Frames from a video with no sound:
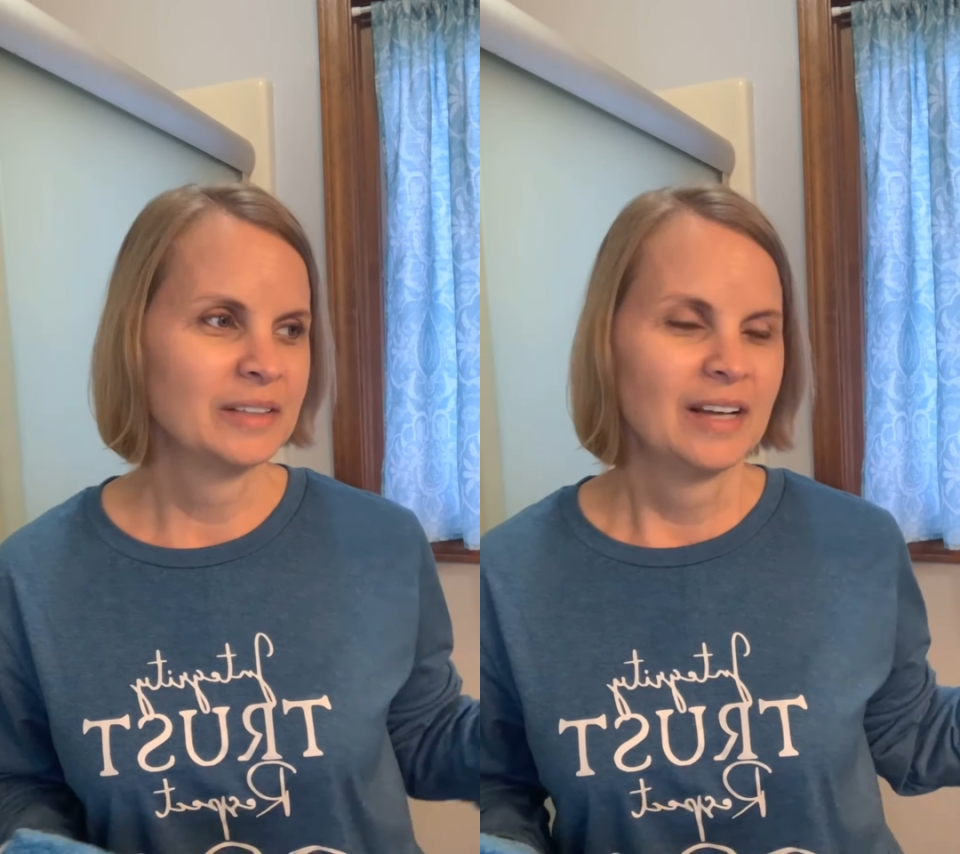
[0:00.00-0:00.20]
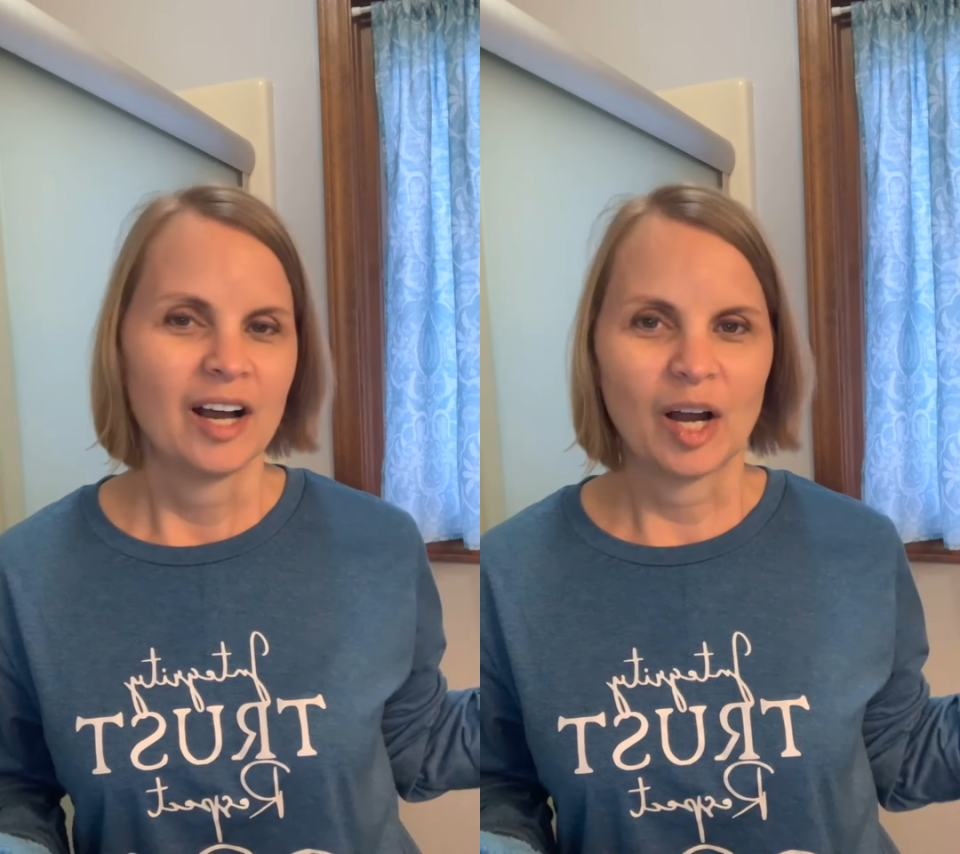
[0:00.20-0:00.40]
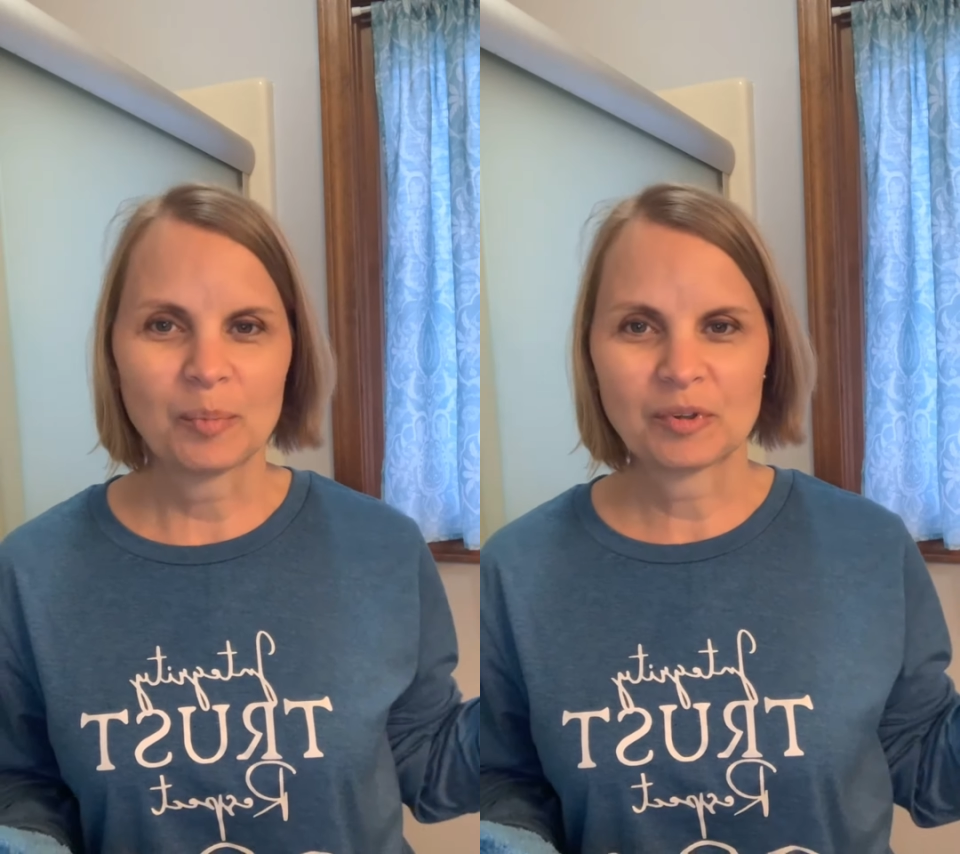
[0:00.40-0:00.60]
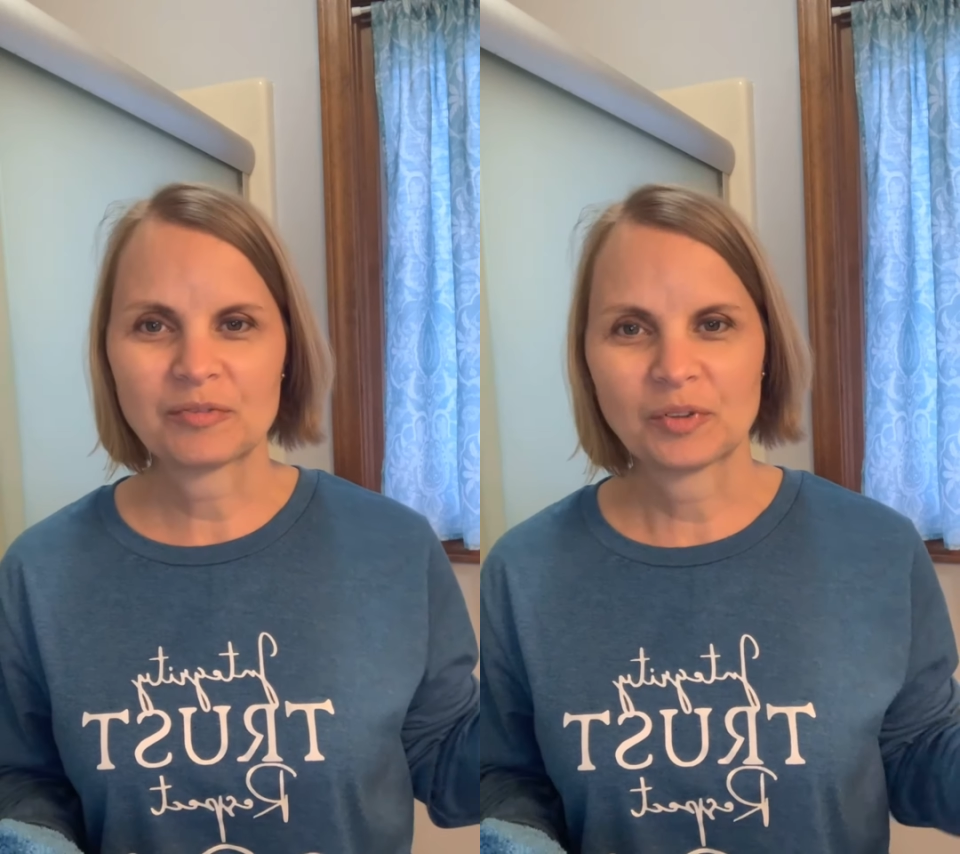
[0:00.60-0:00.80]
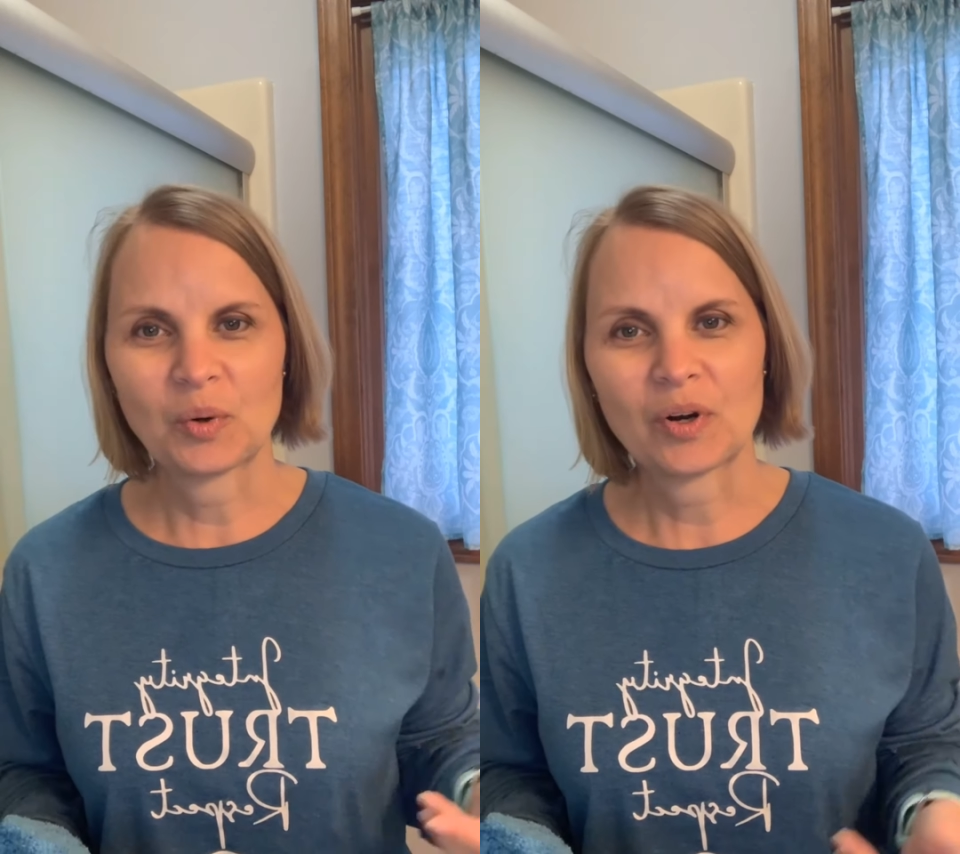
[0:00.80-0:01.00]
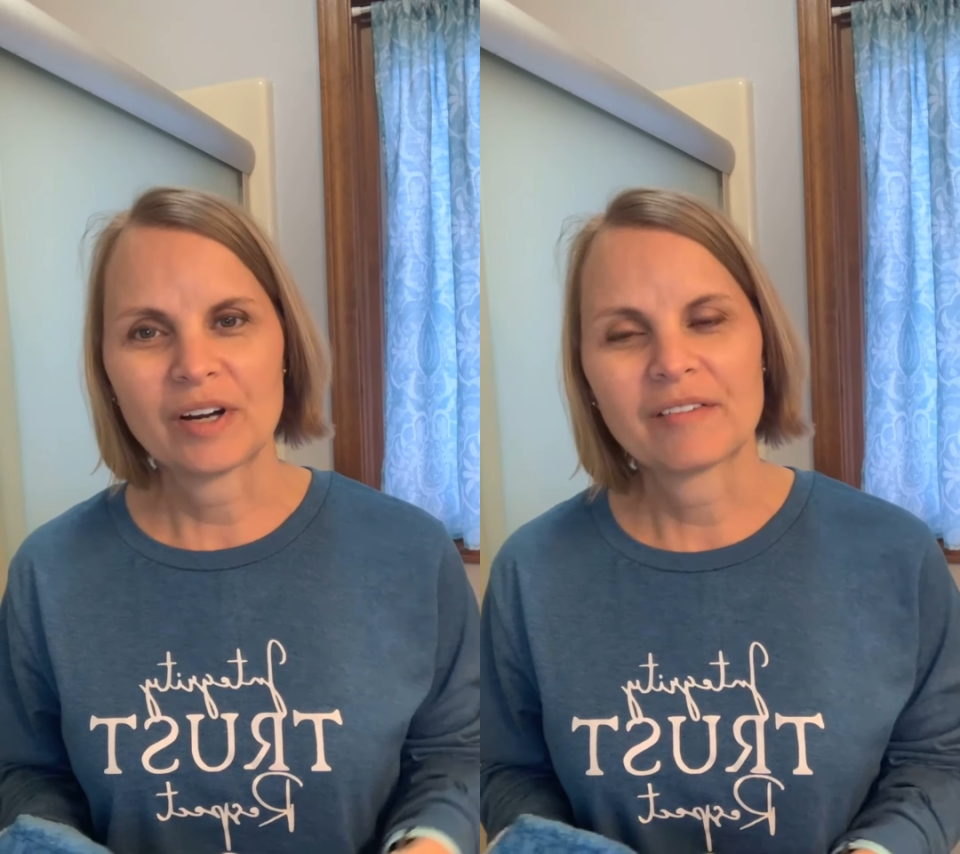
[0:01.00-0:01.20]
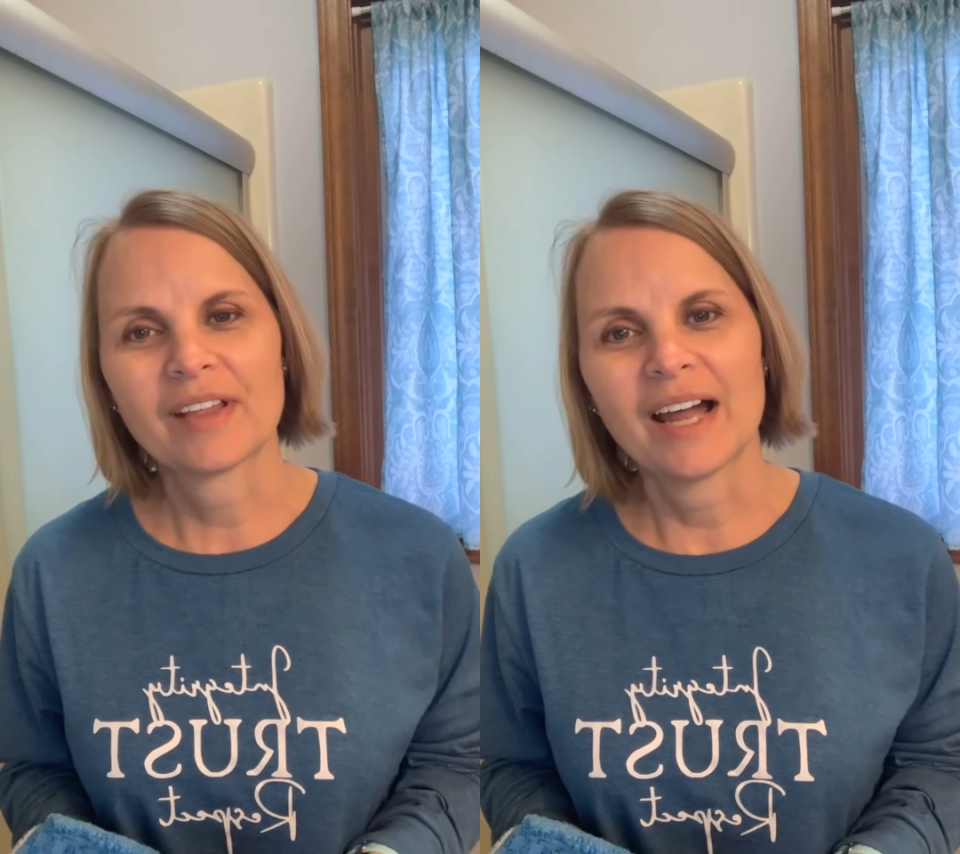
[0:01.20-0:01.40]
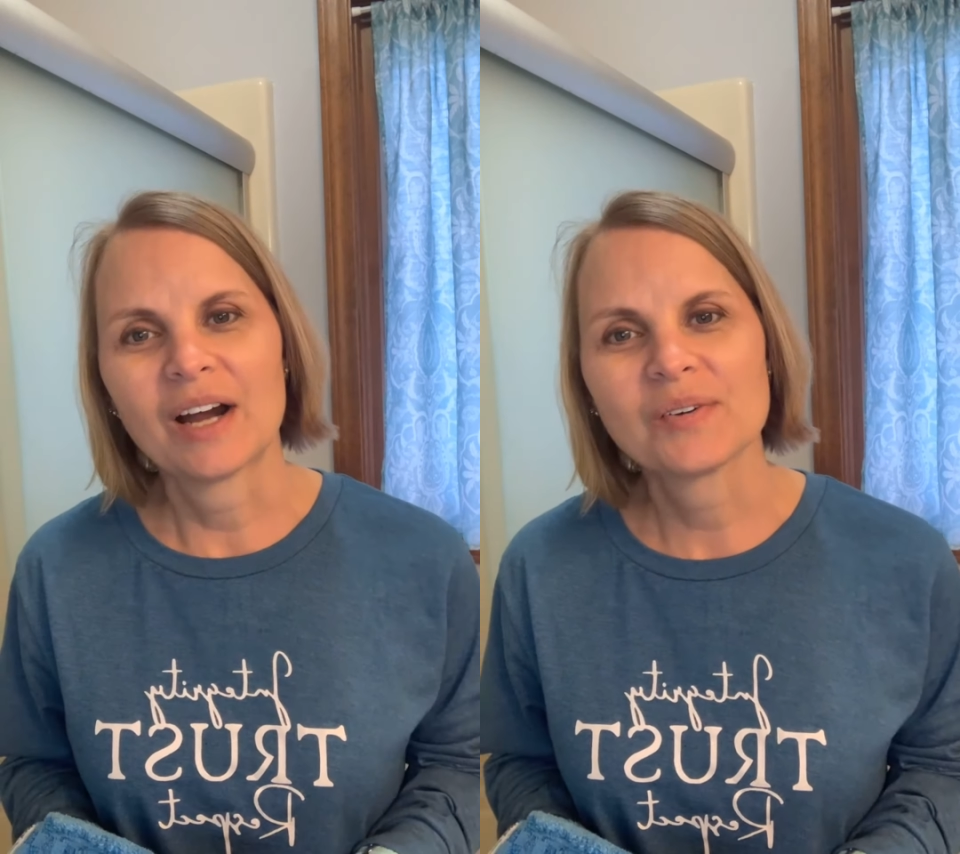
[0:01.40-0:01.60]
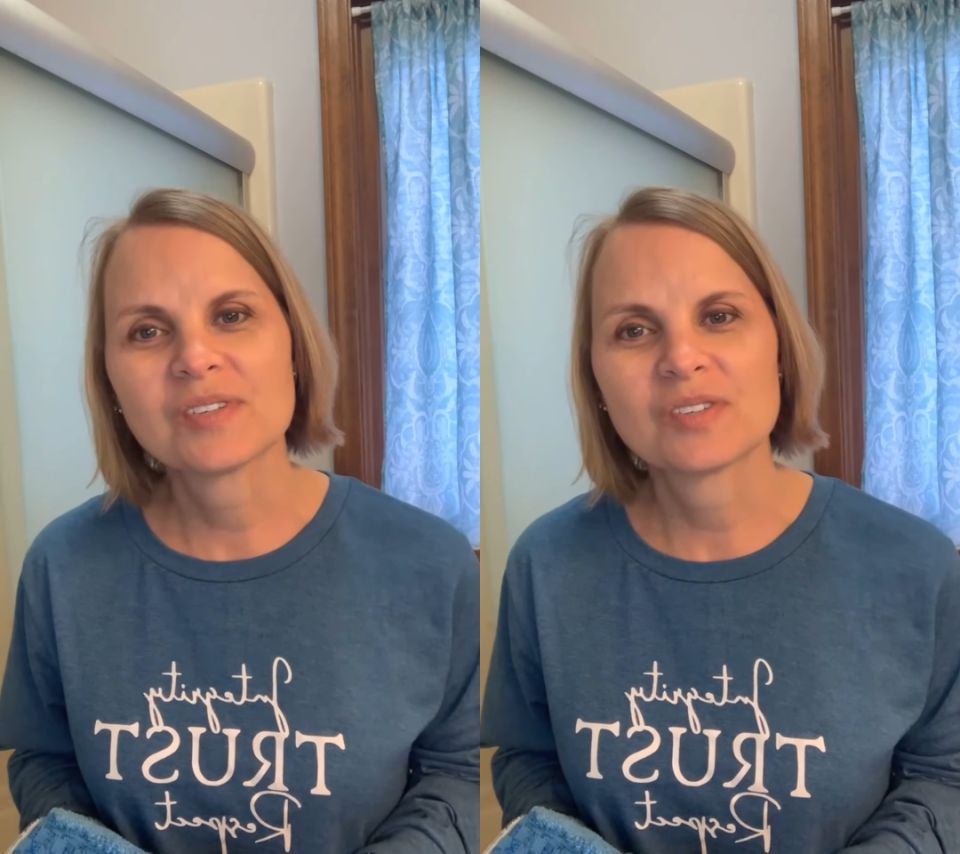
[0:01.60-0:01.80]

upper floor of the house,